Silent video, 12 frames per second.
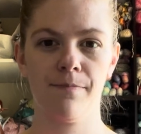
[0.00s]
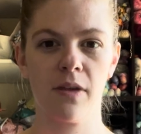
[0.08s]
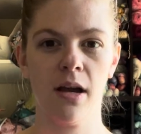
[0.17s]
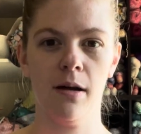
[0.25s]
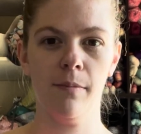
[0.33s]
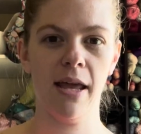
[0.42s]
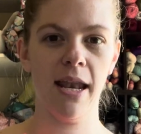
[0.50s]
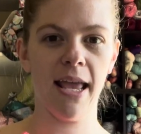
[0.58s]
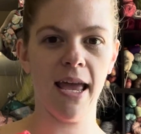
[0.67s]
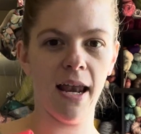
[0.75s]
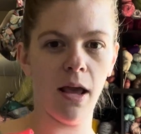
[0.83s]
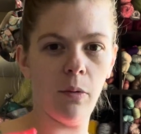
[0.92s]
And
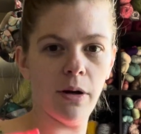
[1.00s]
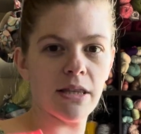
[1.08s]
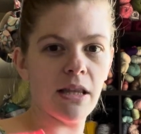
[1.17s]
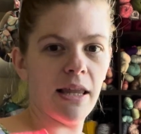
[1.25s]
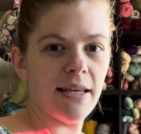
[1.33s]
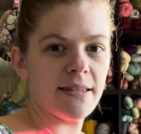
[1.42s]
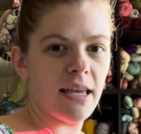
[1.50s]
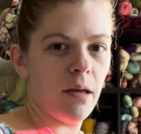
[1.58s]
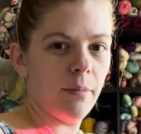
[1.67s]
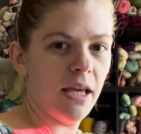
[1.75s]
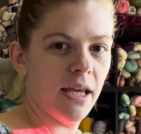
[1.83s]
again, I want the lace cami.